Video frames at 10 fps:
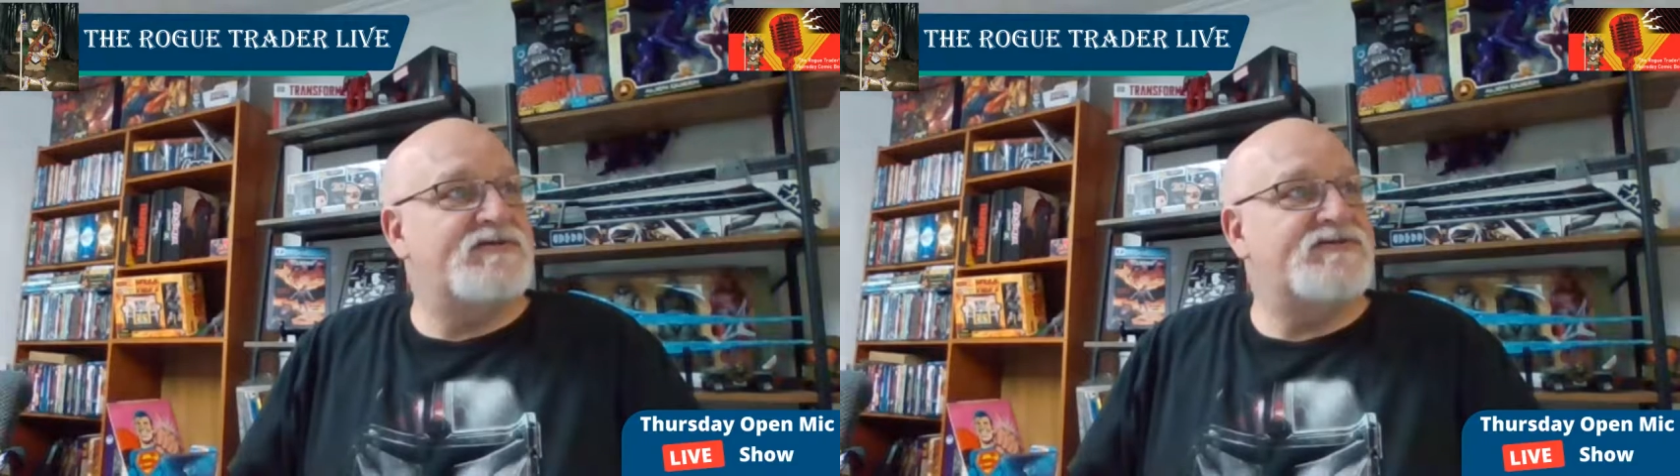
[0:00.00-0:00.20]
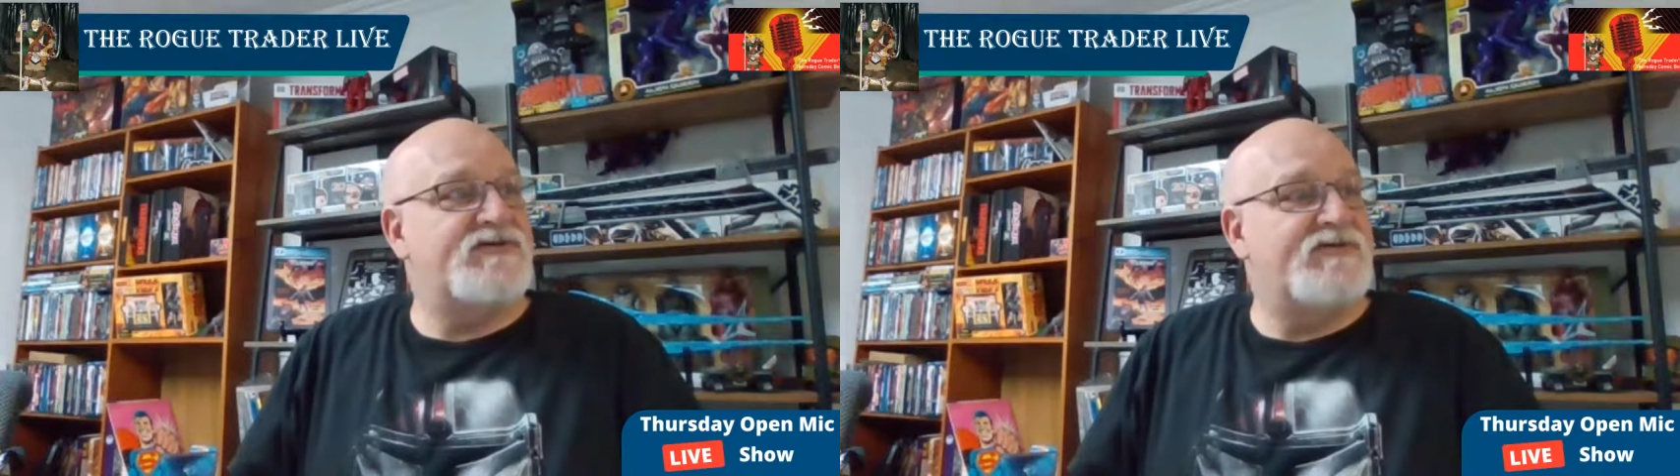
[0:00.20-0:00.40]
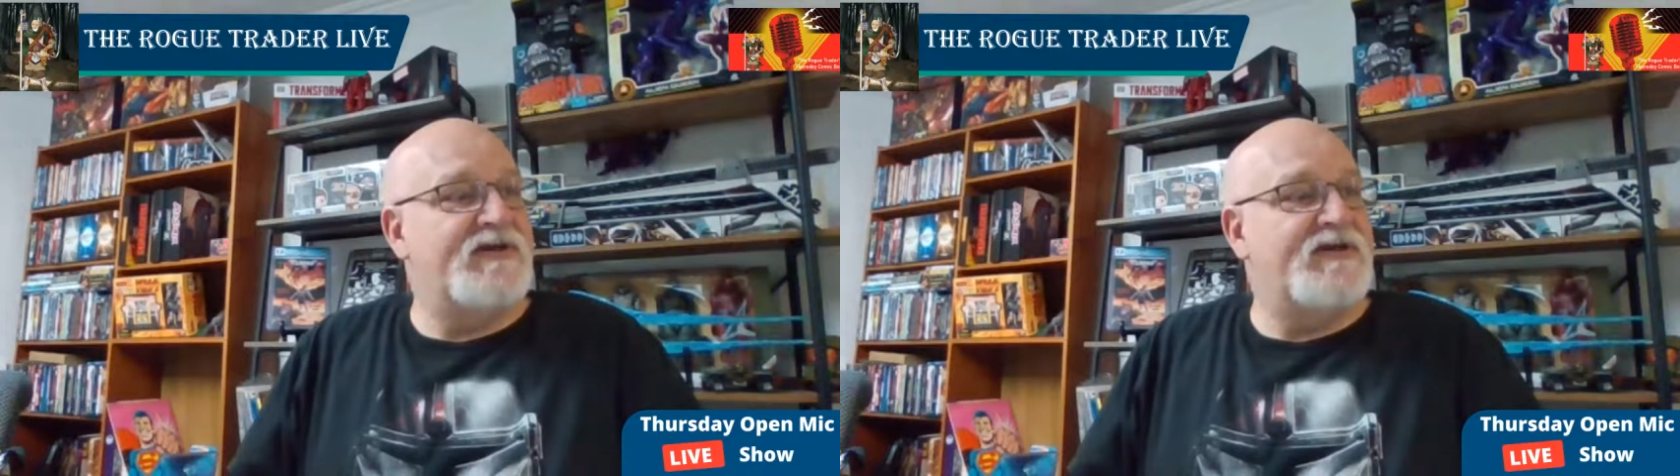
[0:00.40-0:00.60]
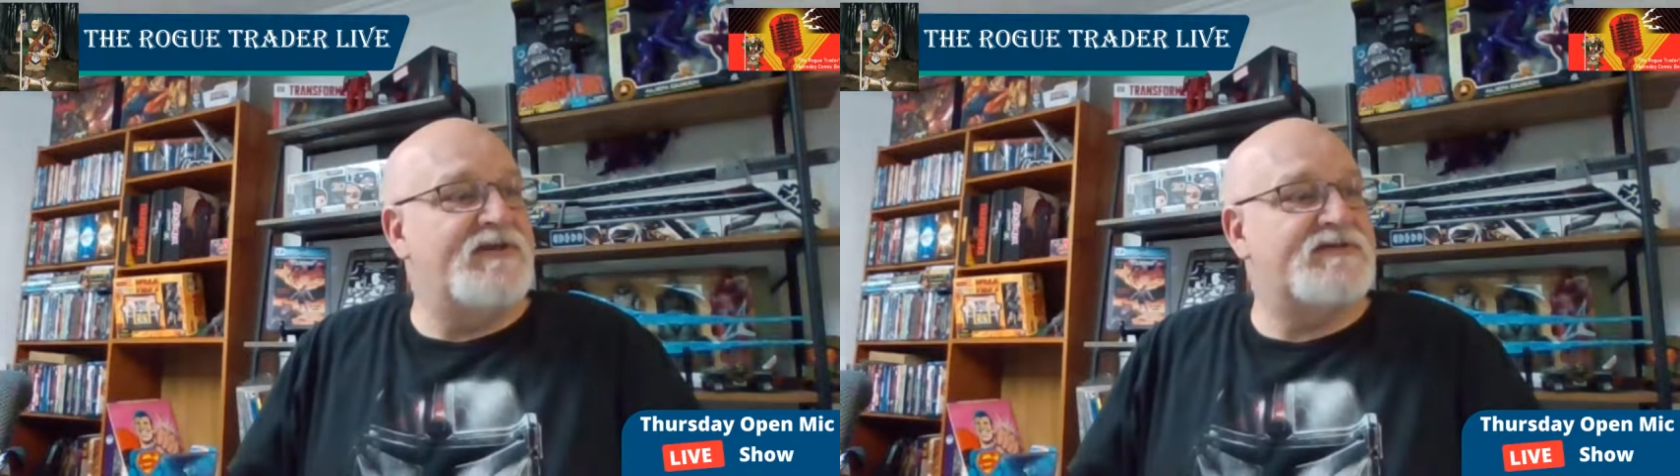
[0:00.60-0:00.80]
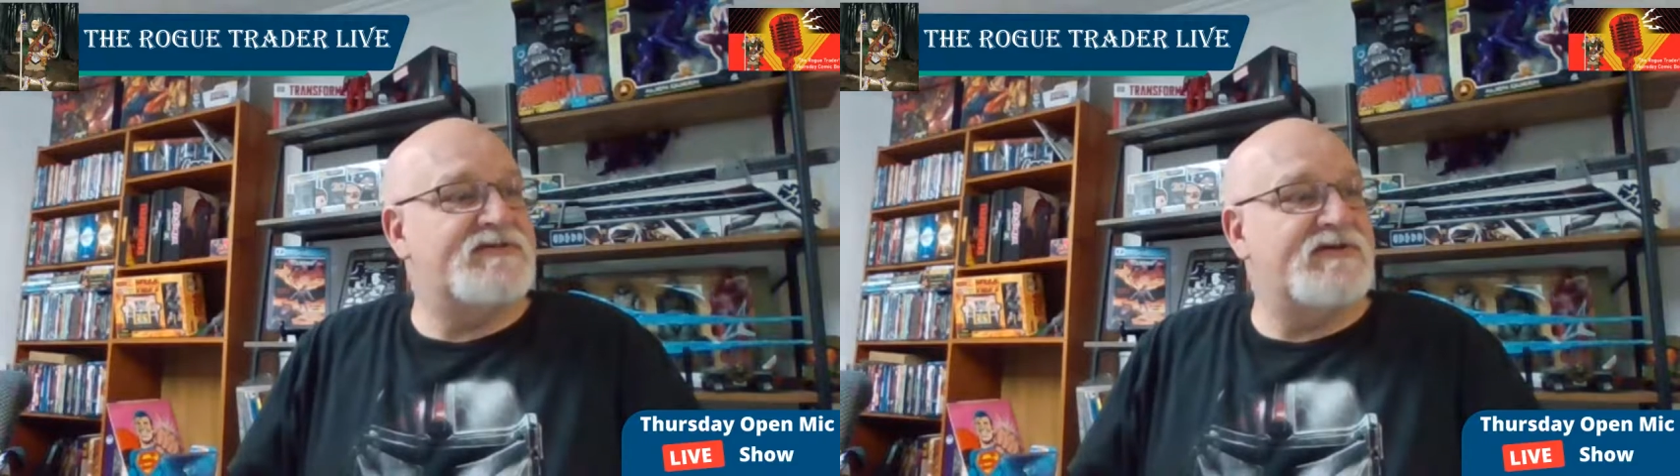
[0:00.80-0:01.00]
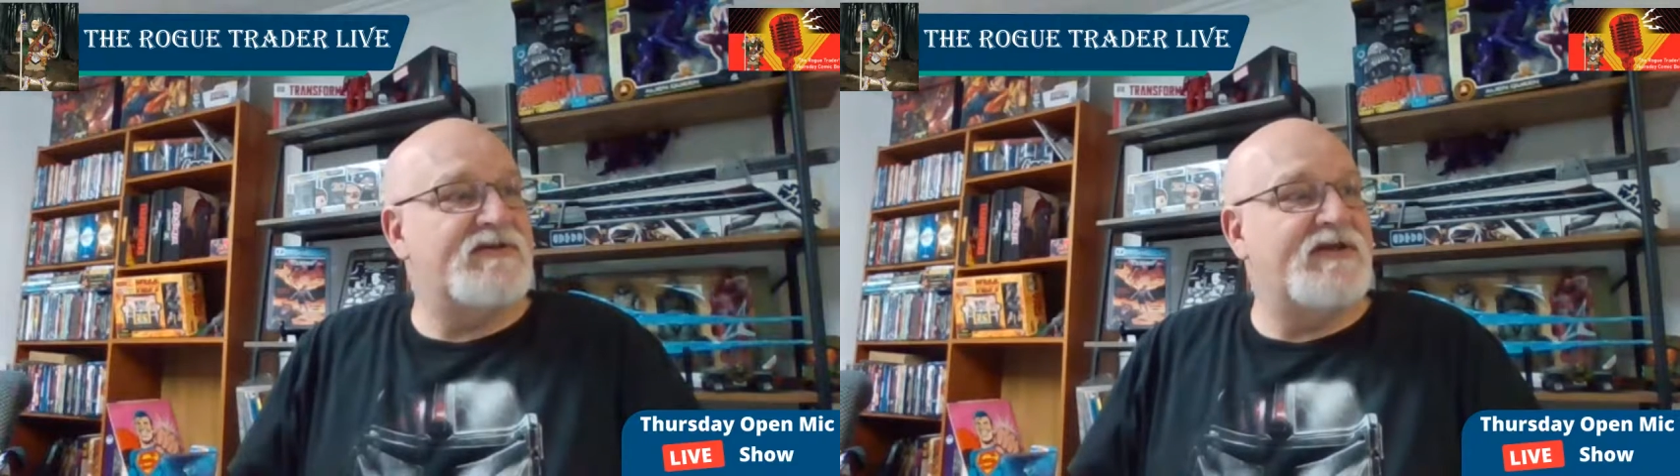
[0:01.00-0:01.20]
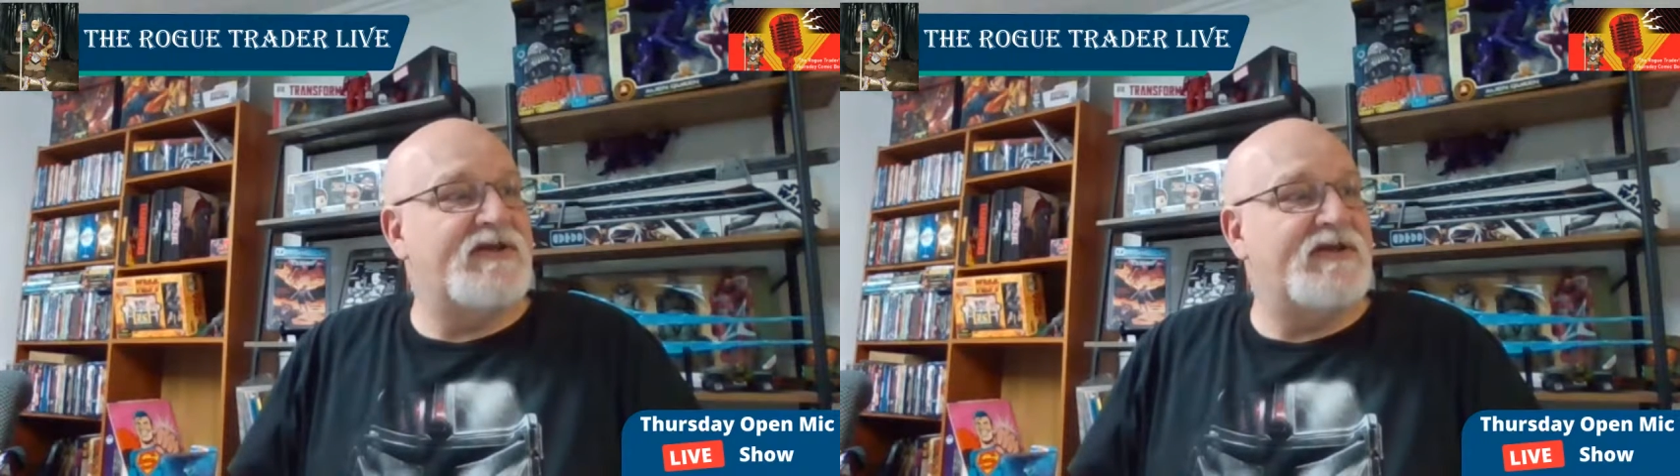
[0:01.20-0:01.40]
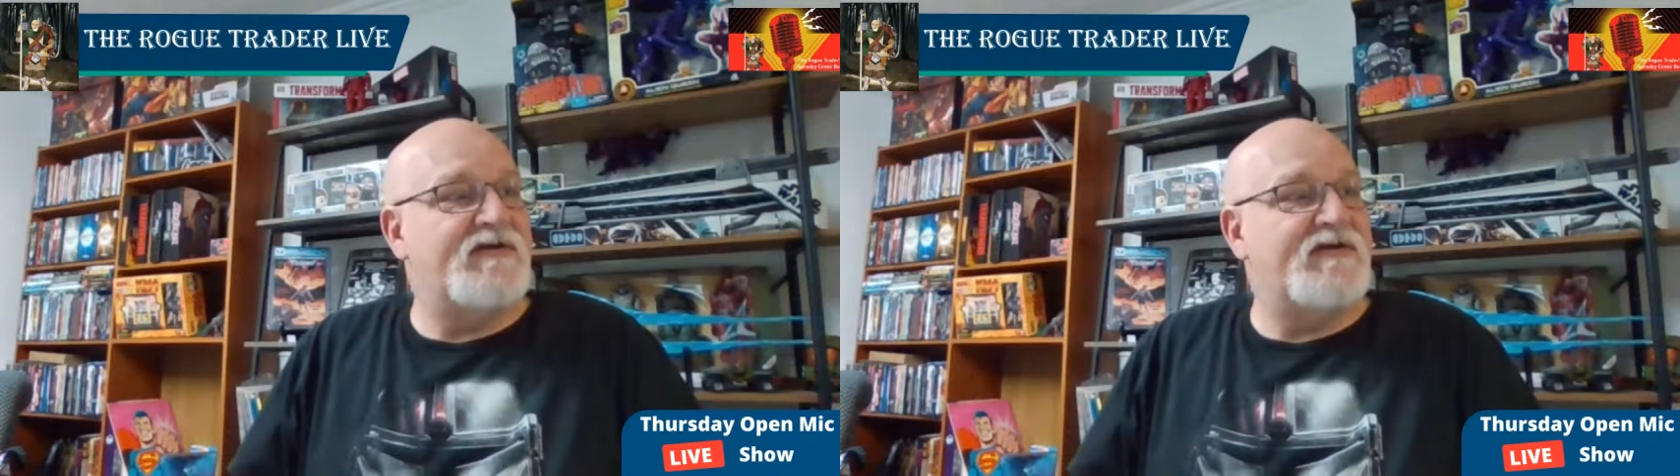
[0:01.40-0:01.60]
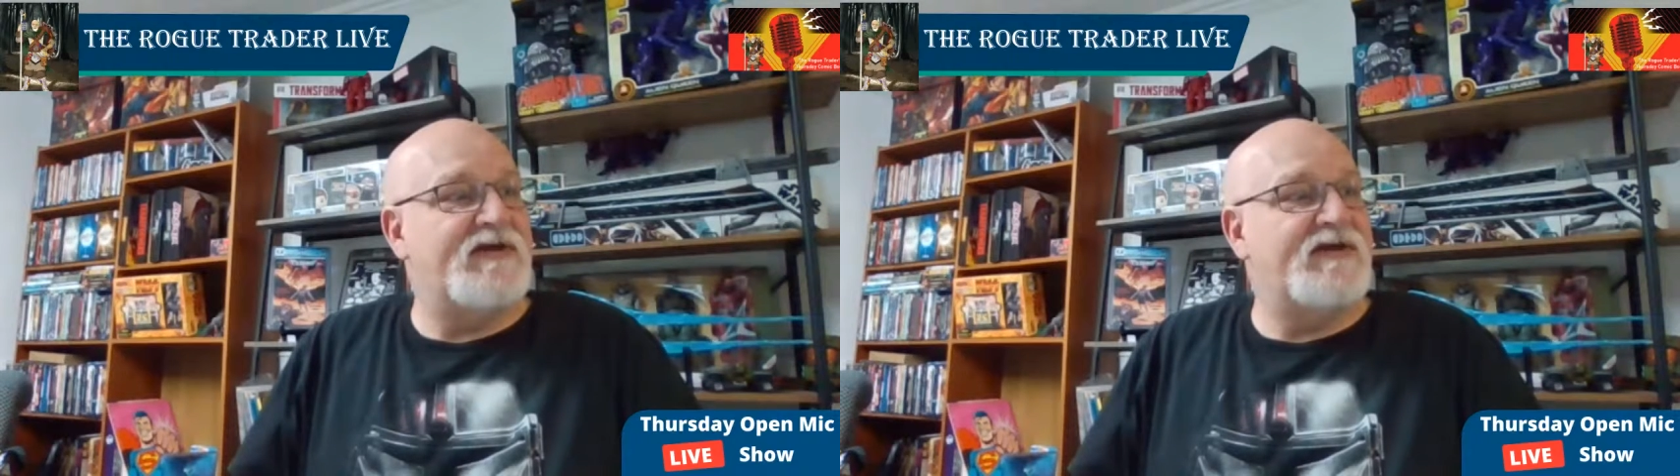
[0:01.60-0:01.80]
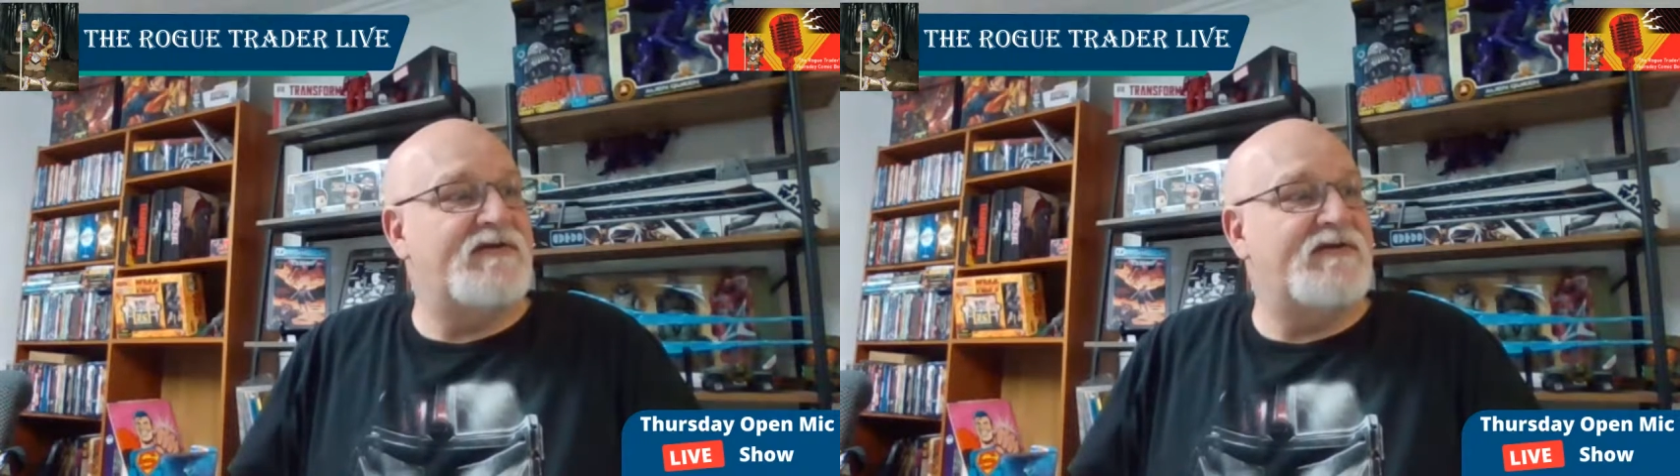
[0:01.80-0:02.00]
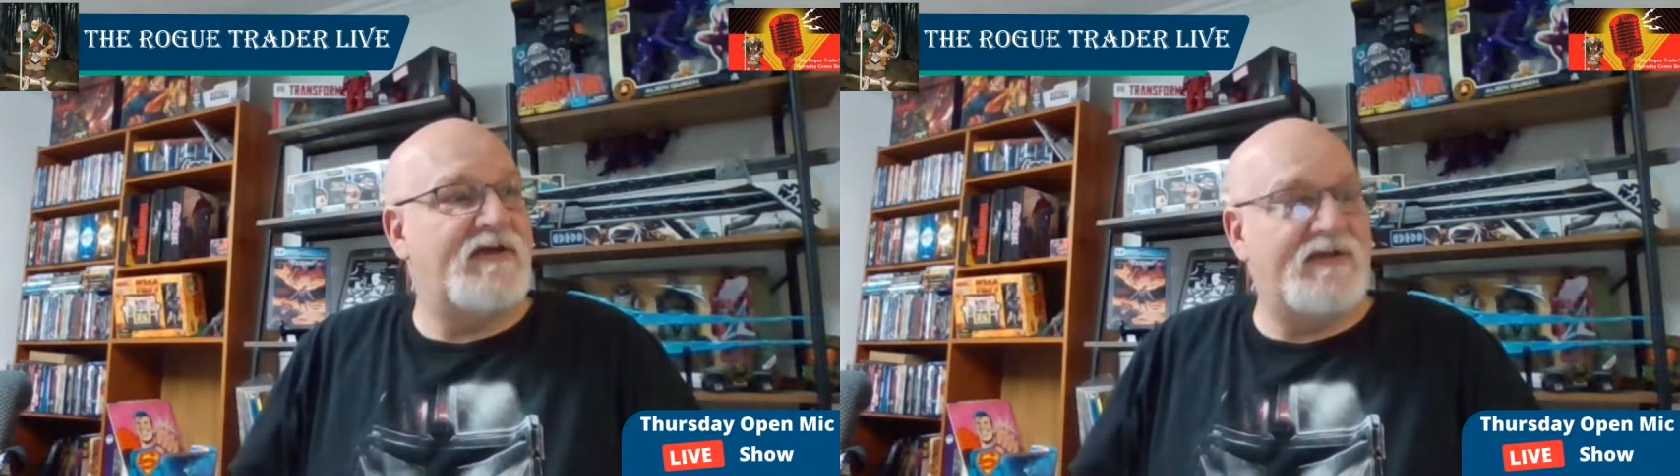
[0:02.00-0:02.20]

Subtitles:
So in the Salt Lake area,